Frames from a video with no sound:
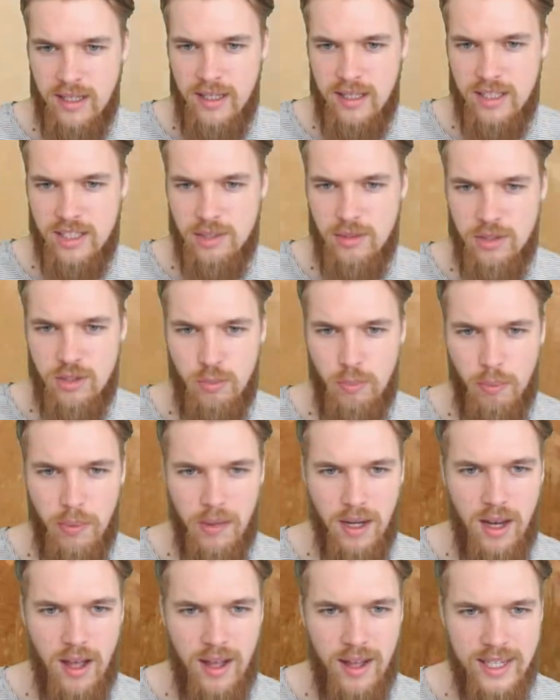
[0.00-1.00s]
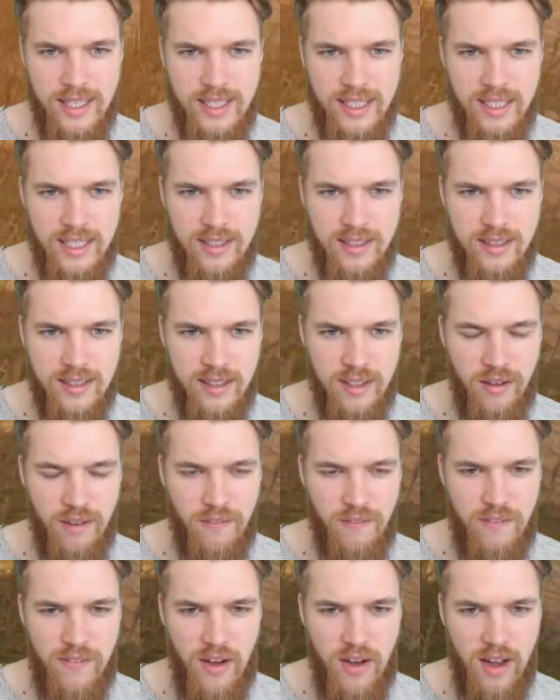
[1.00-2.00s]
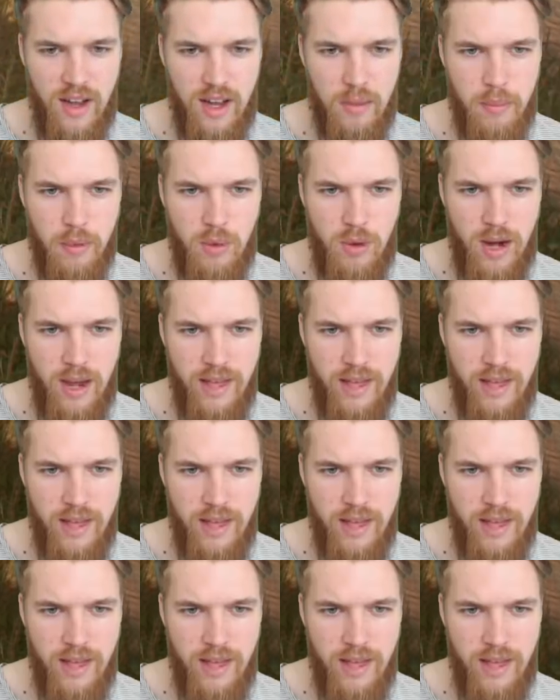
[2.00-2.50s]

It's the most blinding fireball